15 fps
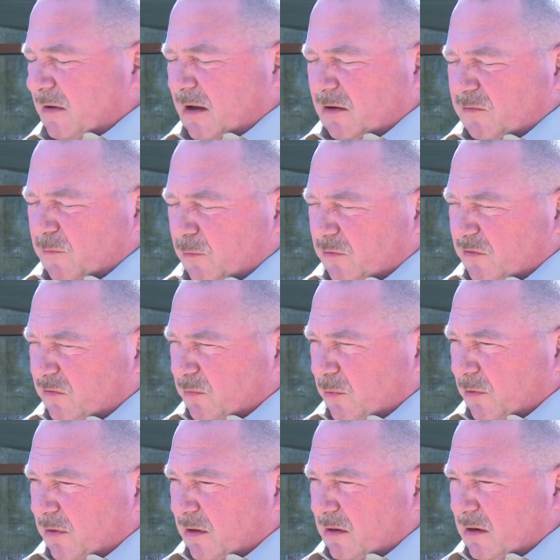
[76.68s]
task forces
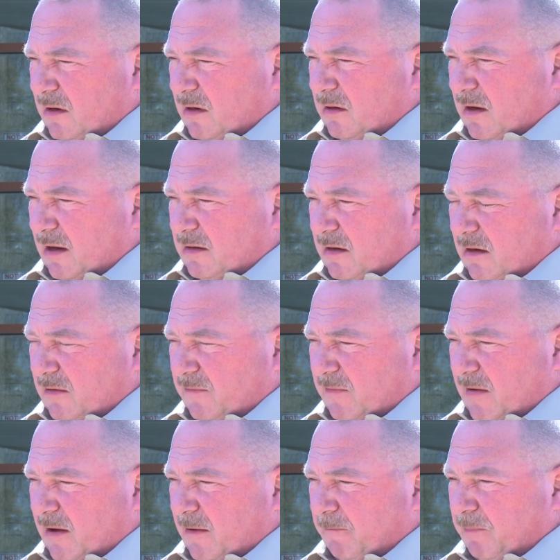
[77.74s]
working on
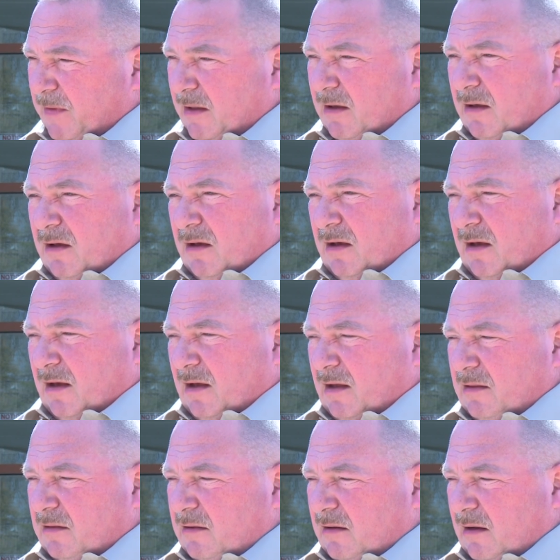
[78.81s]
identifying them,
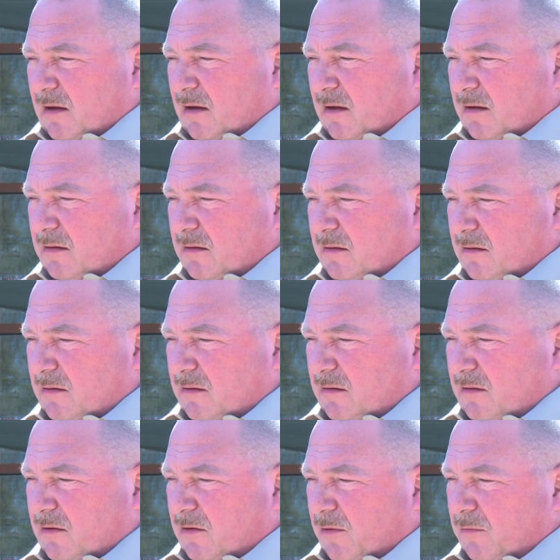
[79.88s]
and uh,
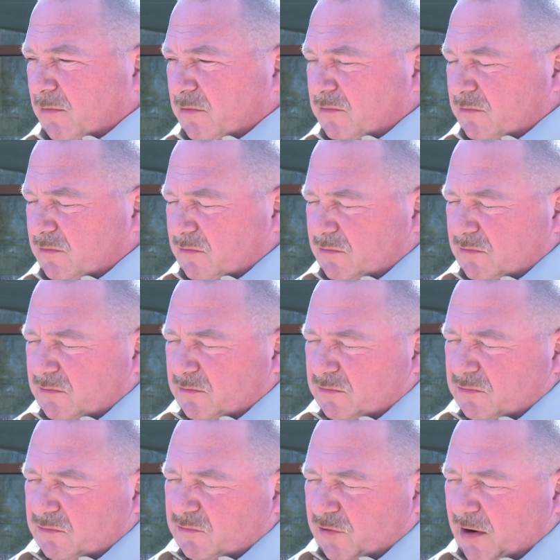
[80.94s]
you know we're
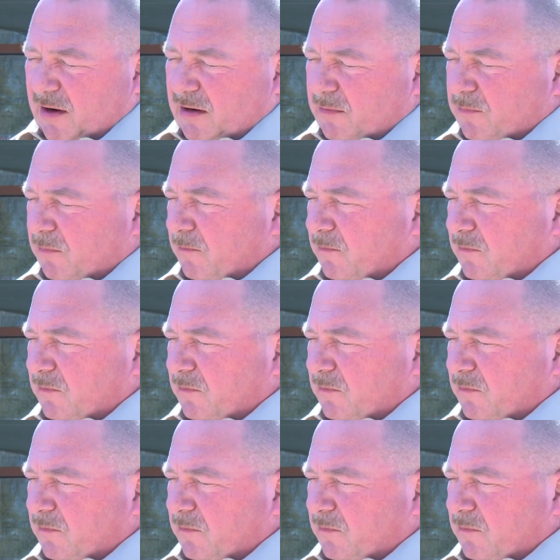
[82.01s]
trying to